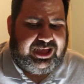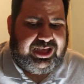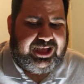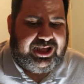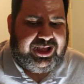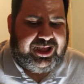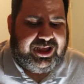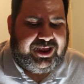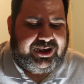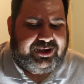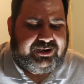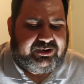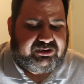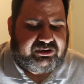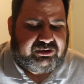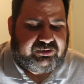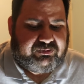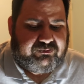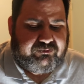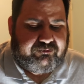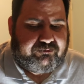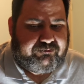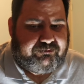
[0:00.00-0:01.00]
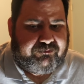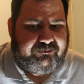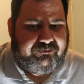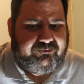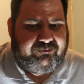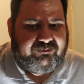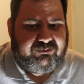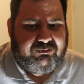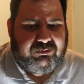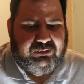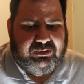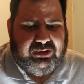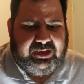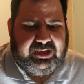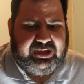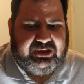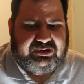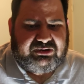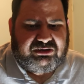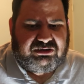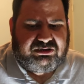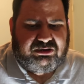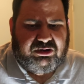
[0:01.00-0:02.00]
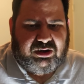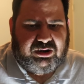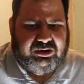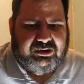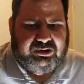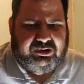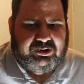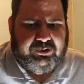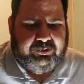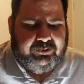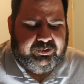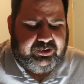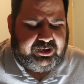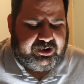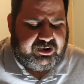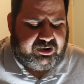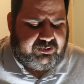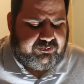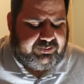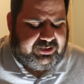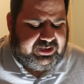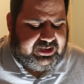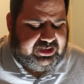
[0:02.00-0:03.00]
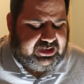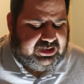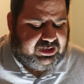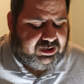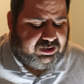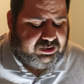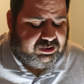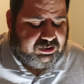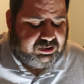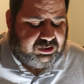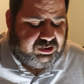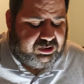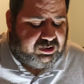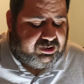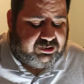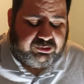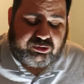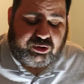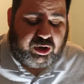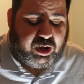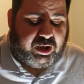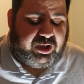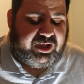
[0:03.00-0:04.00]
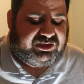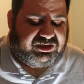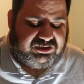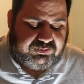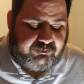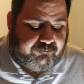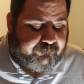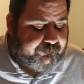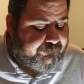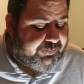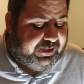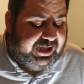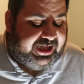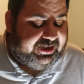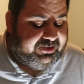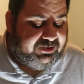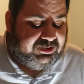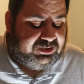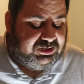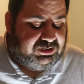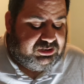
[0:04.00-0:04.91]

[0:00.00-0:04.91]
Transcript: and it's not going to be nice, but